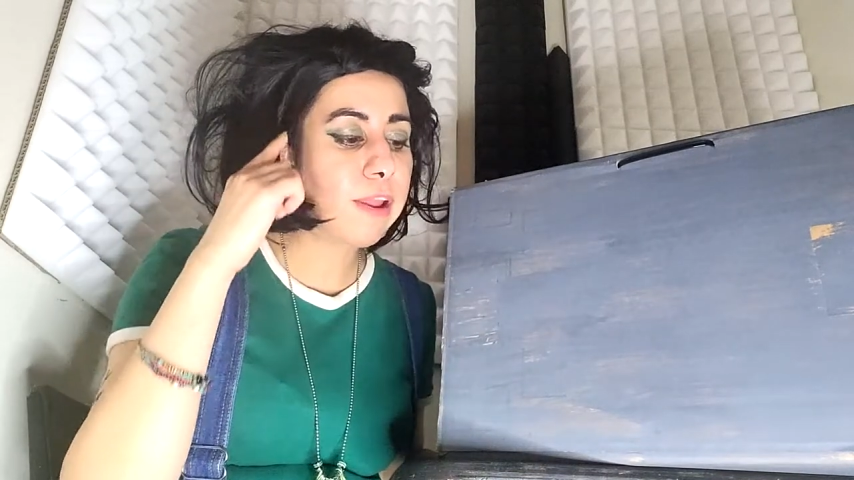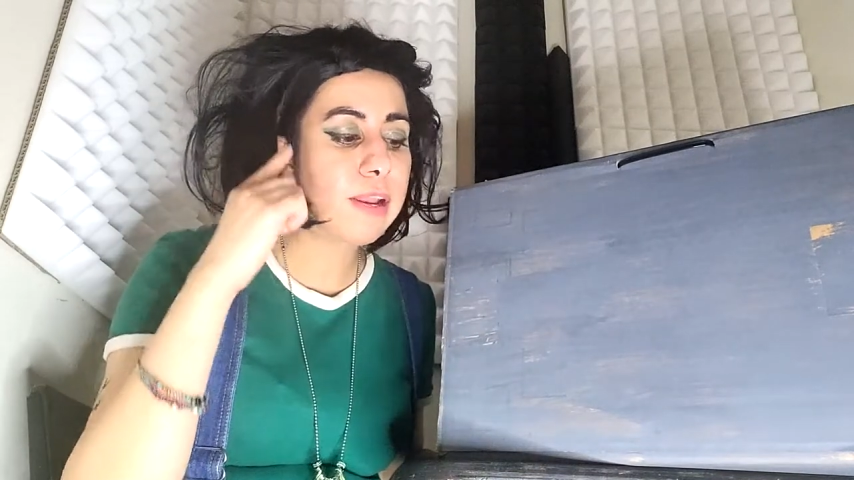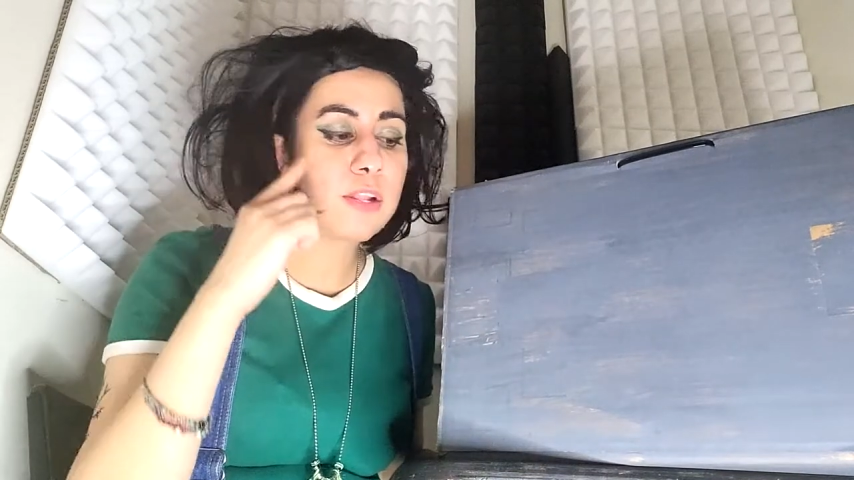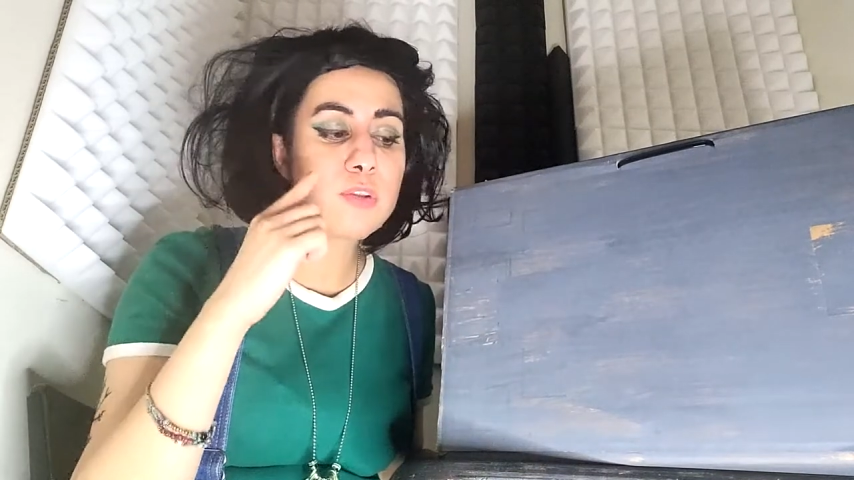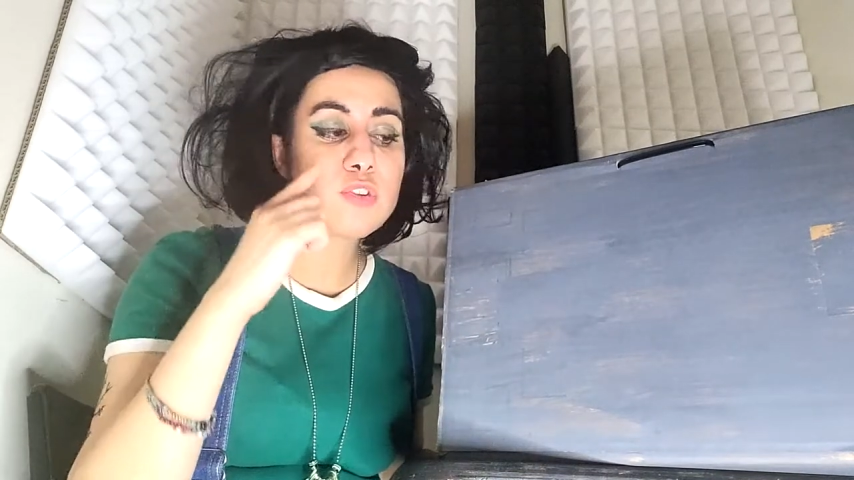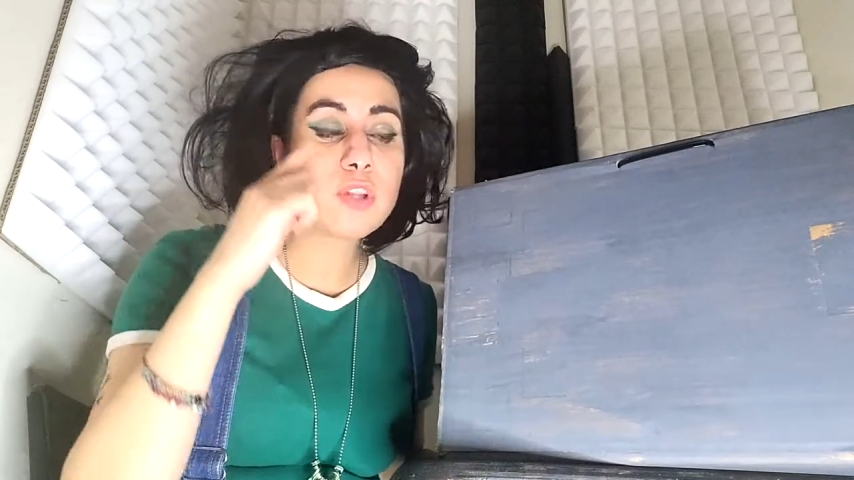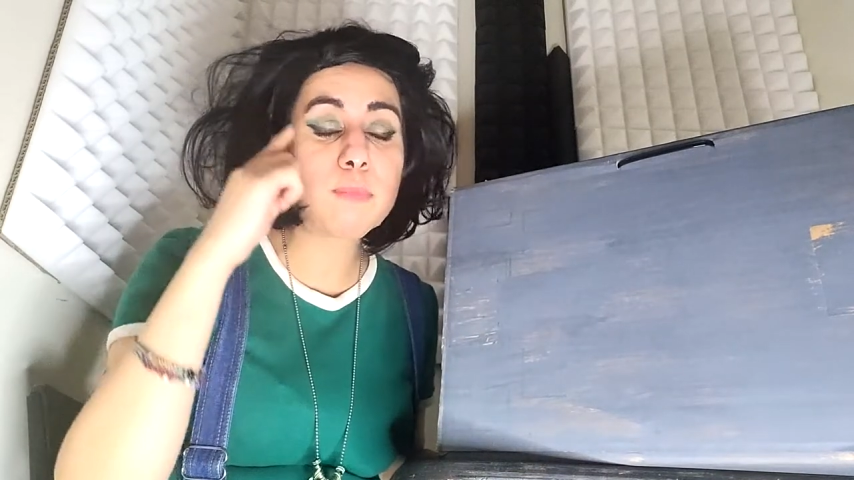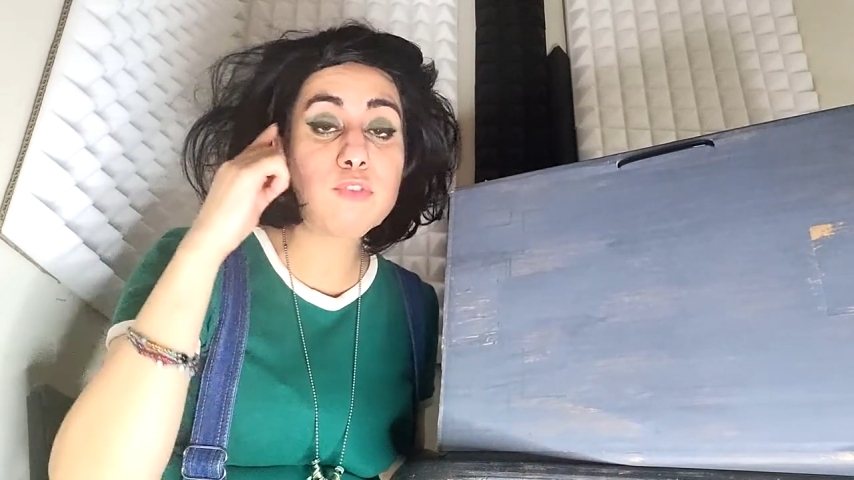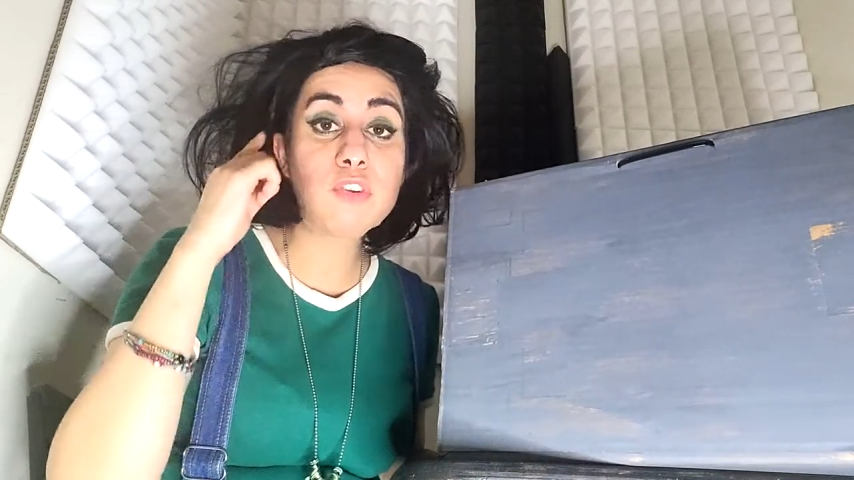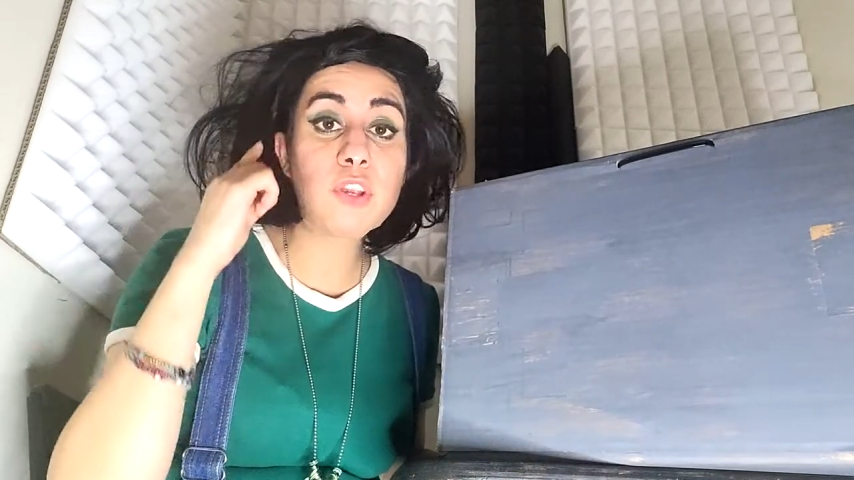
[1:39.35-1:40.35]
and you stop
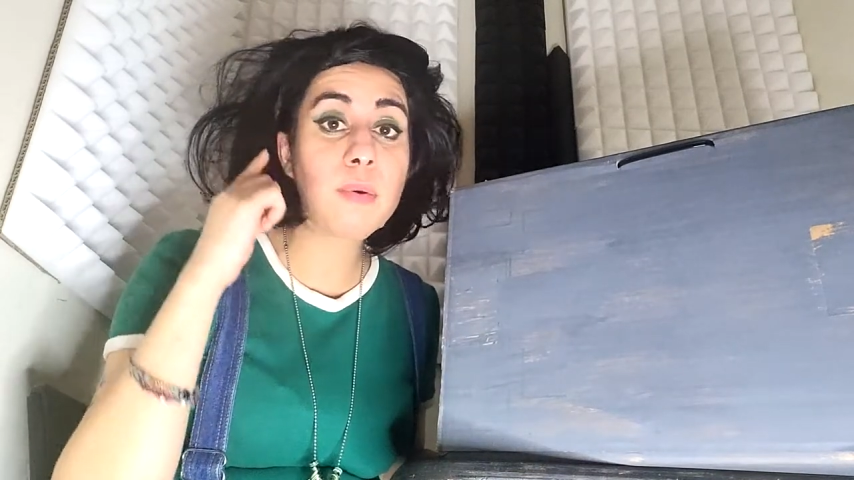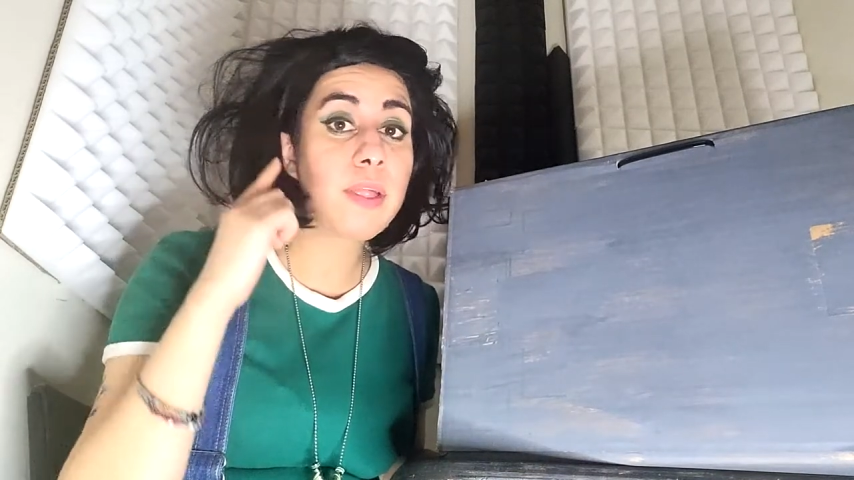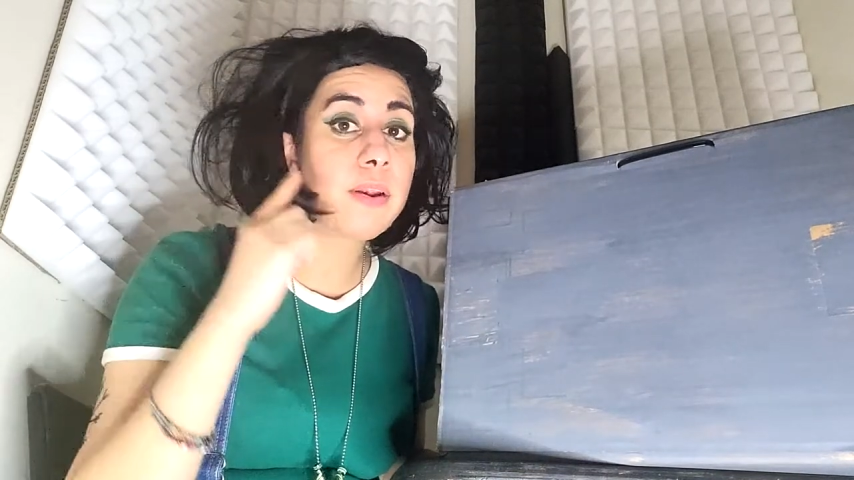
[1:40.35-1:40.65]
judging whether